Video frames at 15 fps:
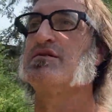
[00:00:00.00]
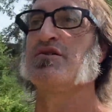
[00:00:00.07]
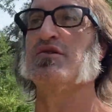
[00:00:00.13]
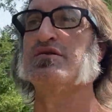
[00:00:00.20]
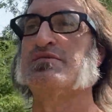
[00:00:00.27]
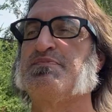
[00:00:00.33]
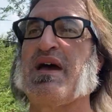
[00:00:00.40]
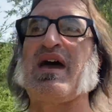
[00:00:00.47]

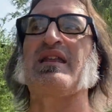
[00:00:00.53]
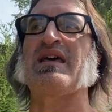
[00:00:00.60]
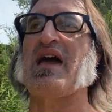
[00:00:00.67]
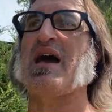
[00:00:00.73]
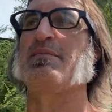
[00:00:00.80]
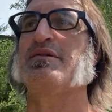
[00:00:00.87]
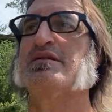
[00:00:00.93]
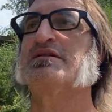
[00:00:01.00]
those bad
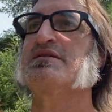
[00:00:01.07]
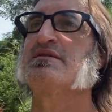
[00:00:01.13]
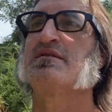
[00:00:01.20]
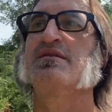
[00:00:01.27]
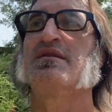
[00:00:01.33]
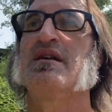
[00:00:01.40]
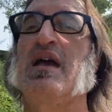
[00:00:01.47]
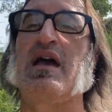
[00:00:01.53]
habits
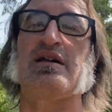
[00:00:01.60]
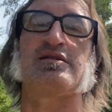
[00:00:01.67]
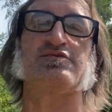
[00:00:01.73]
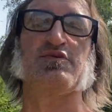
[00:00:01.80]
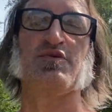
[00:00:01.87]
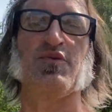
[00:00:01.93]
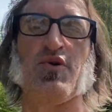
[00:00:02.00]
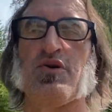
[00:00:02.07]
as
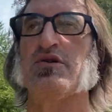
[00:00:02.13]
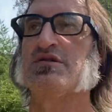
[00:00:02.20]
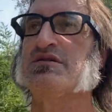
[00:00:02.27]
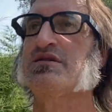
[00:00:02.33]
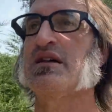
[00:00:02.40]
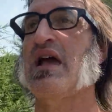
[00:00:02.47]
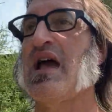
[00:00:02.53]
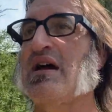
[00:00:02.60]
rewards,
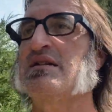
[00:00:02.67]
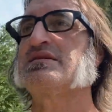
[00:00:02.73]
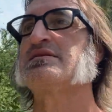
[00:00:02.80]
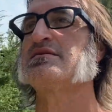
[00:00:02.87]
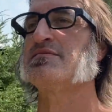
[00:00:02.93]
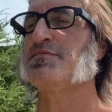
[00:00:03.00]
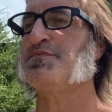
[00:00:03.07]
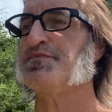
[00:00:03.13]
as
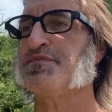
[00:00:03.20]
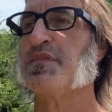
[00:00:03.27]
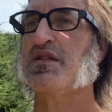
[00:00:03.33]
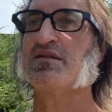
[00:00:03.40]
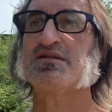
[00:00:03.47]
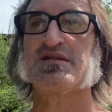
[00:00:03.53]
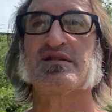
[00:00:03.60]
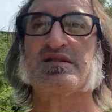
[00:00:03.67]

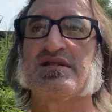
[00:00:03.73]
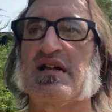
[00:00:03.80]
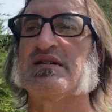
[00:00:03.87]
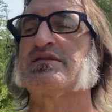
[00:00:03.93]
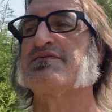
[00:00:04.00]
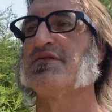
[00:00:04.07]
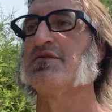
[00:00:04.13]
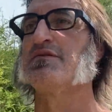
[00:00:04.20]

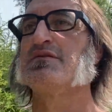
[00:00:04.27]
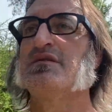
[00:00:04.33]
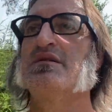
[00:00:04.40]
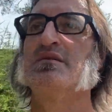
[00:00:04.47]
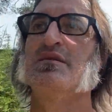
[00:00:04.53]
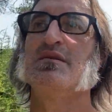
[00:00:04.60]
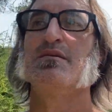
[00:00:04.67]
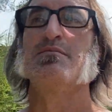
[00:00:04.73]
successful
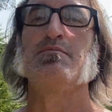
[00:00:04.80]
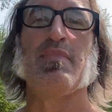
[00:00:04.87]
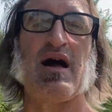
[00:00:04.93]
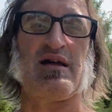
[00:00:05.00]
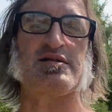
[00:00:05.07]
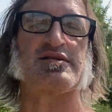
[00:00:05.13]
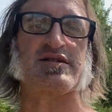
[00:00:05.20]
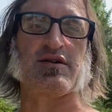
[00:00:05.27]

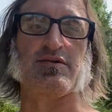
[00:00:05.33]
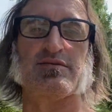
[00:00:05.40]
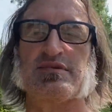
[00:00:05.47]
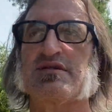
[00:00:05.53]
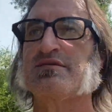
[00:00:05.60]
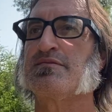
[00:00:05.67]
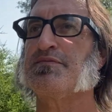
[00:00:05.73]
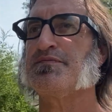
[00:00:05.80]

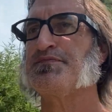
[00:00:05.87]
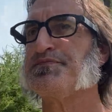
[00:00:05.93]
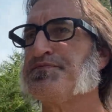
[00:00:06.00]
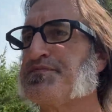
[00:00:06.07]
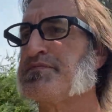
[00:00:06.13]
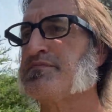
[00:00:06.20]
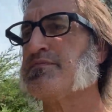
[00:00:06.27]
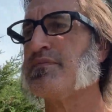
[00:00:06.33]
milestones.
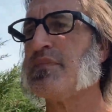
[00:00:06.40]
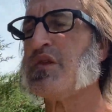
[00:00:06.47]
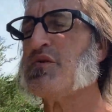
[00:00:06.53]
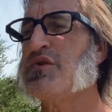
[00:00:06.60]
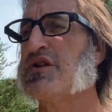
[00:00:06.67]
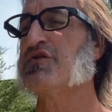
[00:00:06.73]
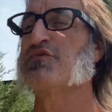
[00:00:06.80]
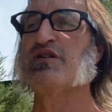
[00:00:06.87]

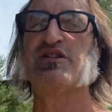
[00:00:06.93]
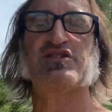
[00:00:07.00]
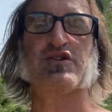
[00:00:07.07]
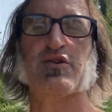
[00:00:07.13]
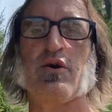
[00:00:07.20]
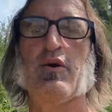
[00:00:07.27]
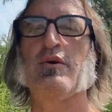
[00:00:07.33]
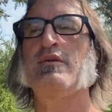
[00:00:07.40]
When you reach a
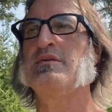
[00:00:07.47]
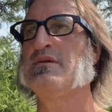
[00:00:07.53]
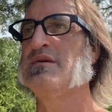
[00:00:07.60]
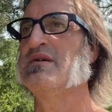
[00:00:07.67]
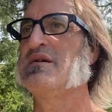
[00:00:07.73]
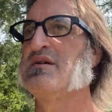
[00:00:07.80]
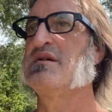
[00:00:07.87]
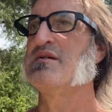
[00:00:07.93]
goal,
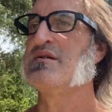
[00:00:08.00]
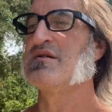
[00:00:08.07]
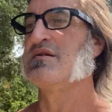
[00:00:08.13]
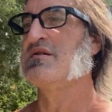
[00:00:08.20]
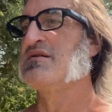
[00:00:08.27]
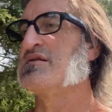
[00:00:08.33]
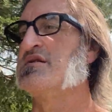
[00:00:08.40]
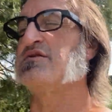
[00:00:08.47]

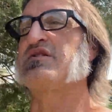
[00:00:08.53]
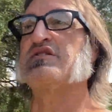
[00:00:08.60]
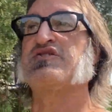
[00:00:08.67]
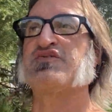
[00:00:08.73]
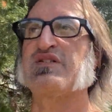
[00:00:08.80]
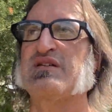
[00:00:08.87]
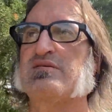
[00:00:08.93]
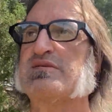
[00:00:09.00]
you can
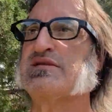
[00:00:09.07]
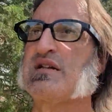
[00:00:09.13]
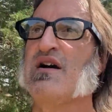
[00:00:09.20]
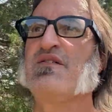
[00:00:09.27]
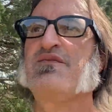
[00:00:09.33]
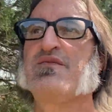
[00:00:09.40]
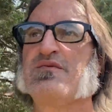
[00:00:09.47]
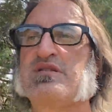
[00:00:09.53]
treat
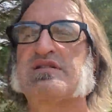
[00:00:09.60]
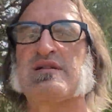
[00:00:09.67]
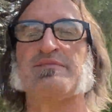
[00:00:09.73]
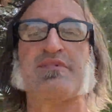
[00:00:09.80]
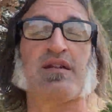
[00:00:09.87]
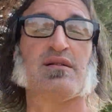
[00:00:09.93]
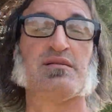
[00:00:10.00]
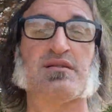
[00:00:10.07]
yourself with
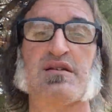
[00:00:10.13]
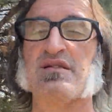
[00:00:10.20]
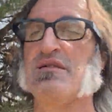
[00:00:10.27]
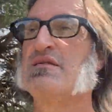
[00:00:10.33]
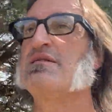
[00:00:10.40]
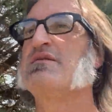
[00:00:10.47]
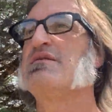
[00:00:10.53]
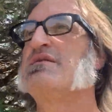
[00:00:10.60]
something a little